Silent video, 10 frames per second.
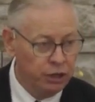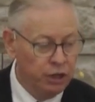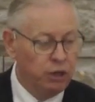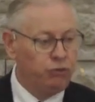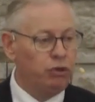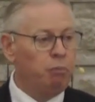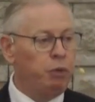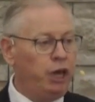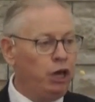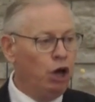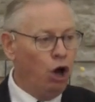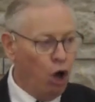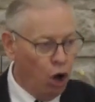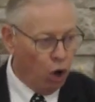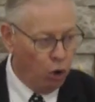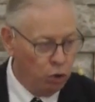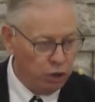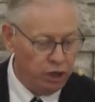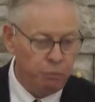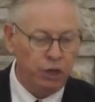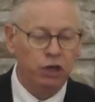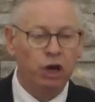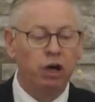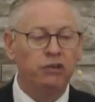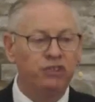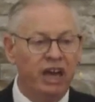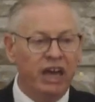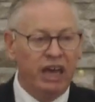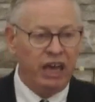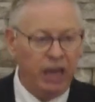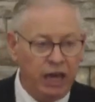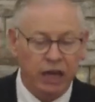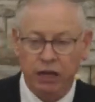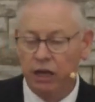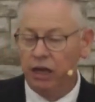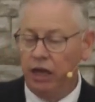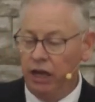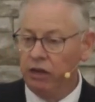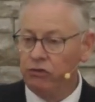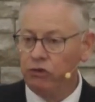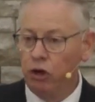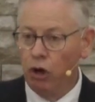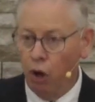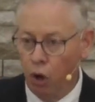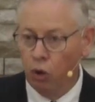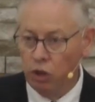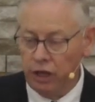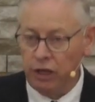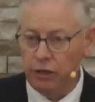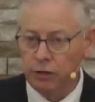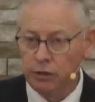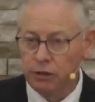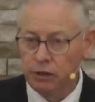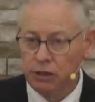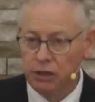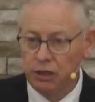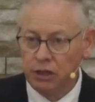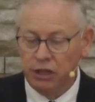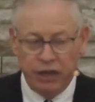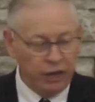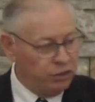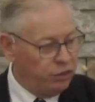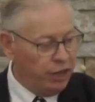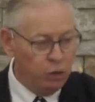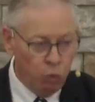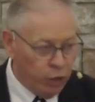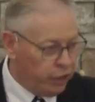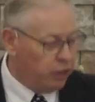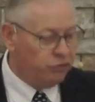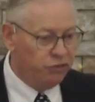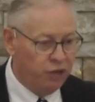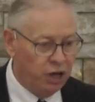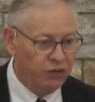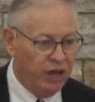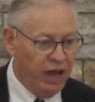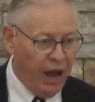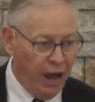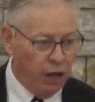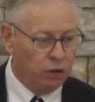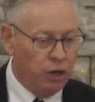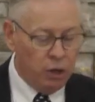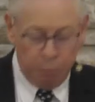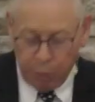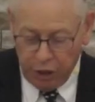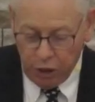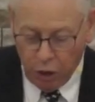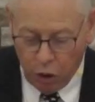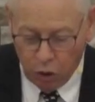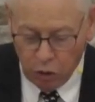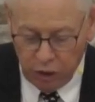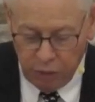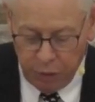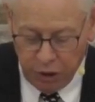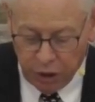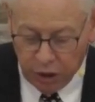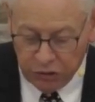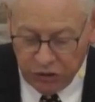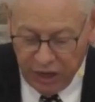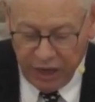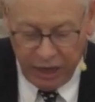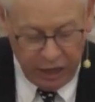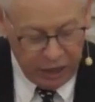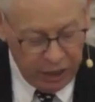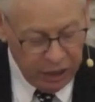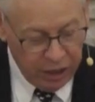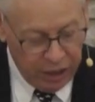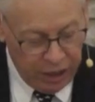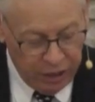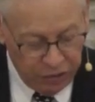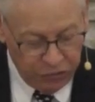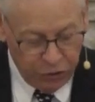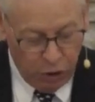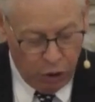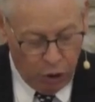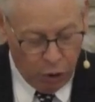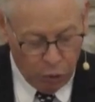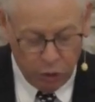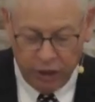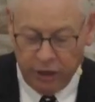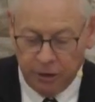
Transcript: to be holy because He is holy. Get that wicked stuff out. Be holy because He is holy.